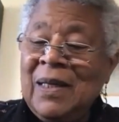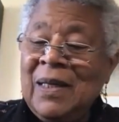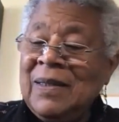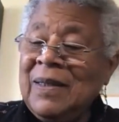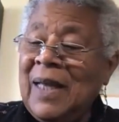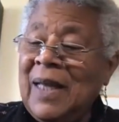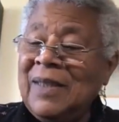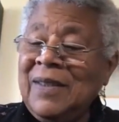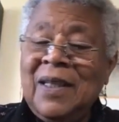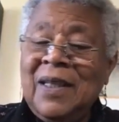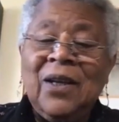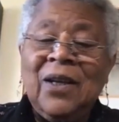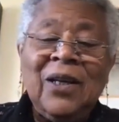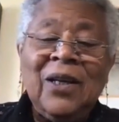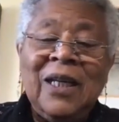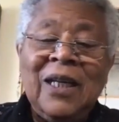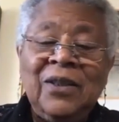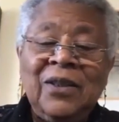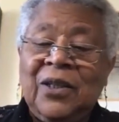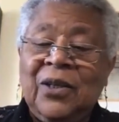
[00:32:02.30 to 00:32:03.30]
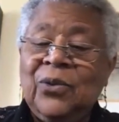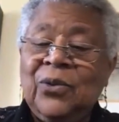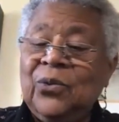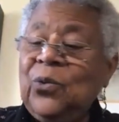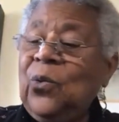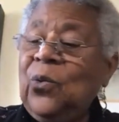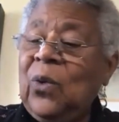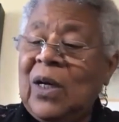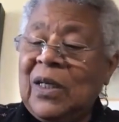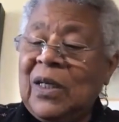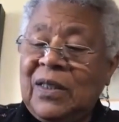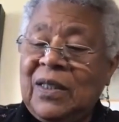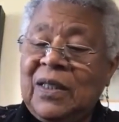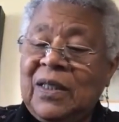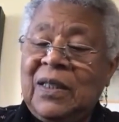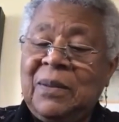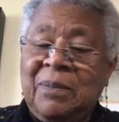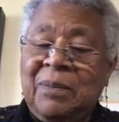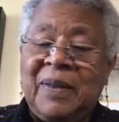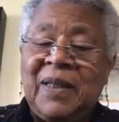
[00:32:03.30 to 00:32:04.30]
that's an unknown
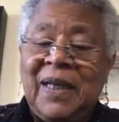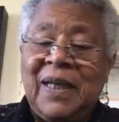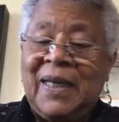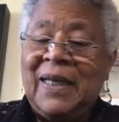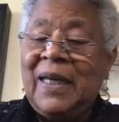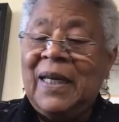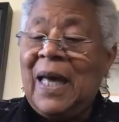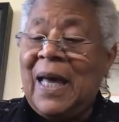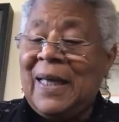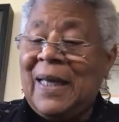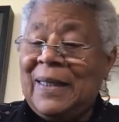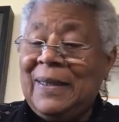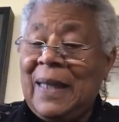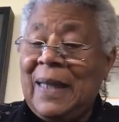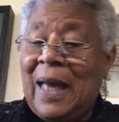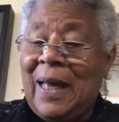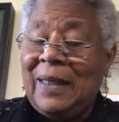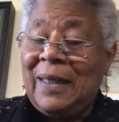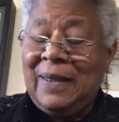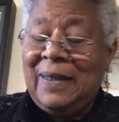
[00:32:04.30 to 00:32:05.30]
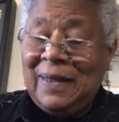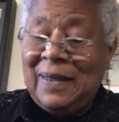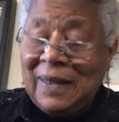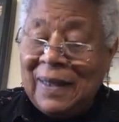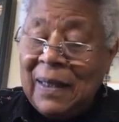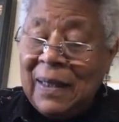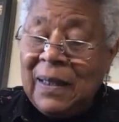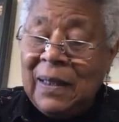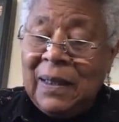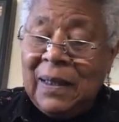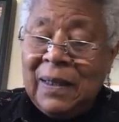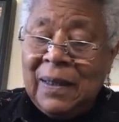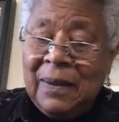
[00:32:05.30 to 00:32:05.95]
quantity, but I I, I think